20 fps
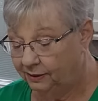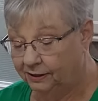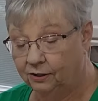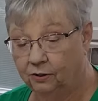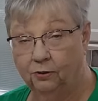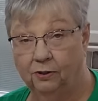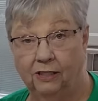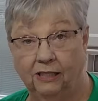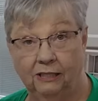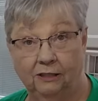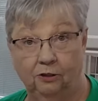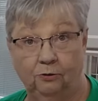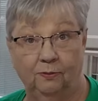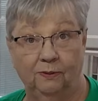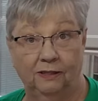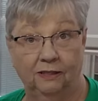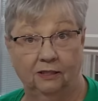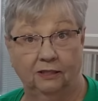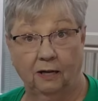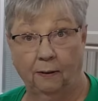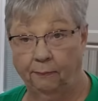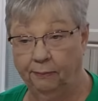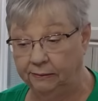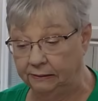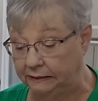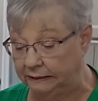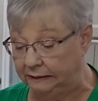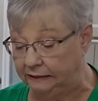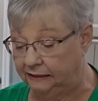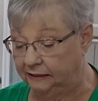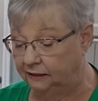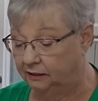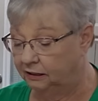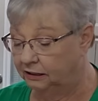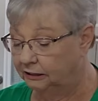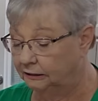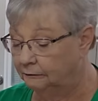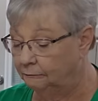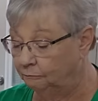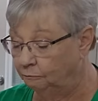I know it is because I put it in
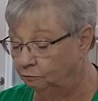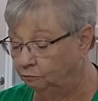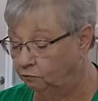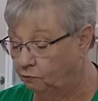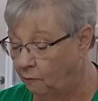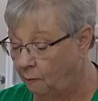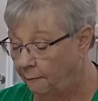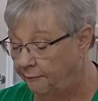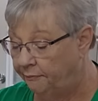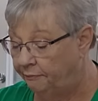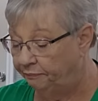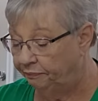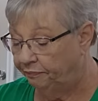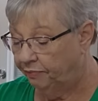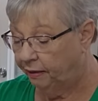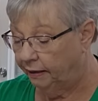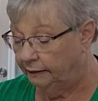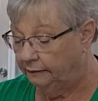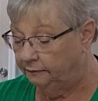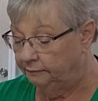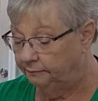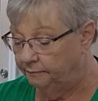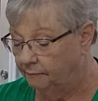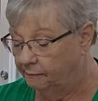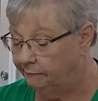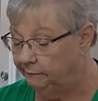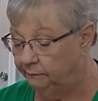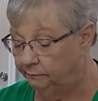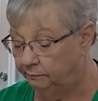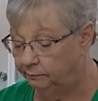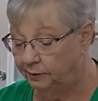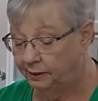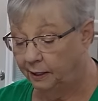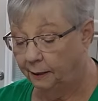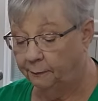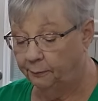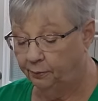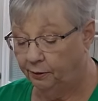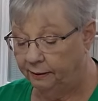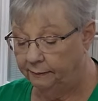there. But
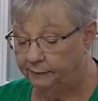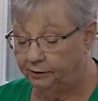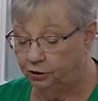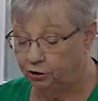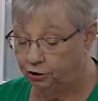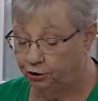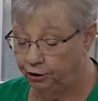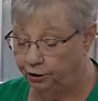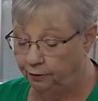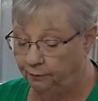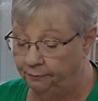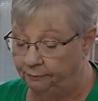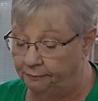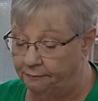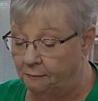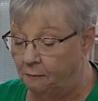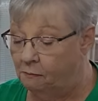I promise you,